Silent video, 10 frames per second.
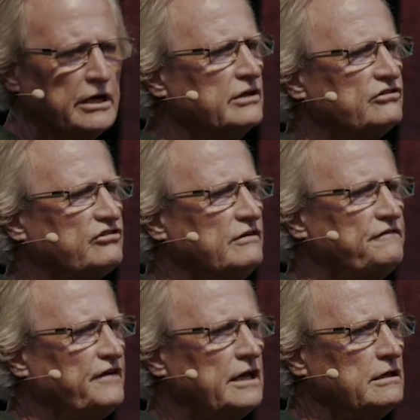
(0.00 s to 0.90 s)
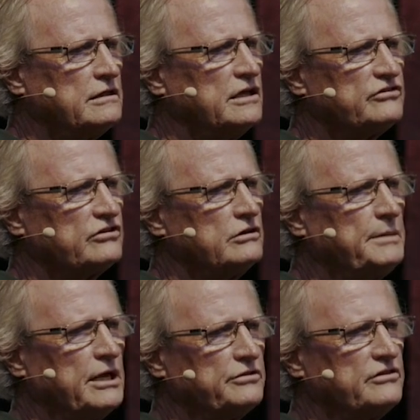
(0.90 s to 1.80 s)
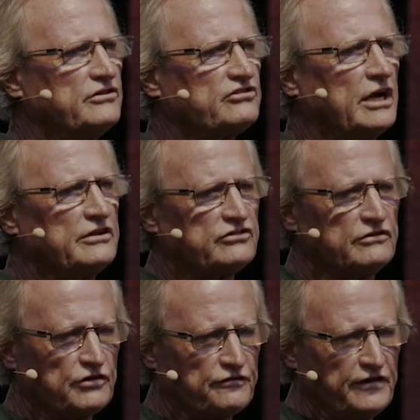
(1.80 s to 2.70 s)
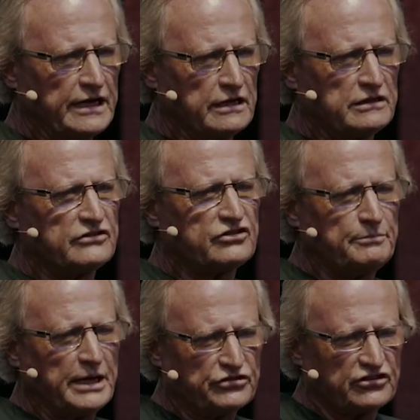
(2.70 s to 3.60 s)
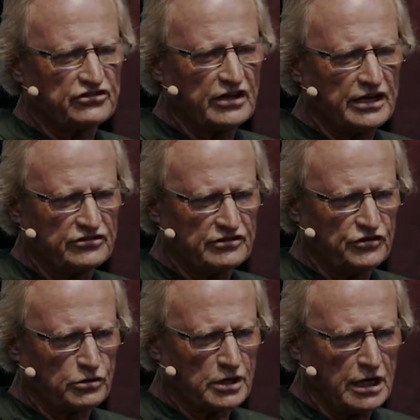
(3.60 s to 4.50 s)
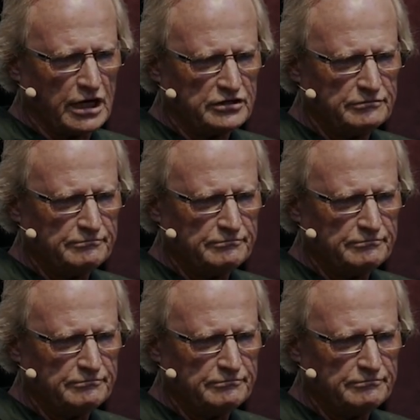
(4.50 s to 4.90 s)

See, faith isn't about the size of your faith. It's about the size of your God.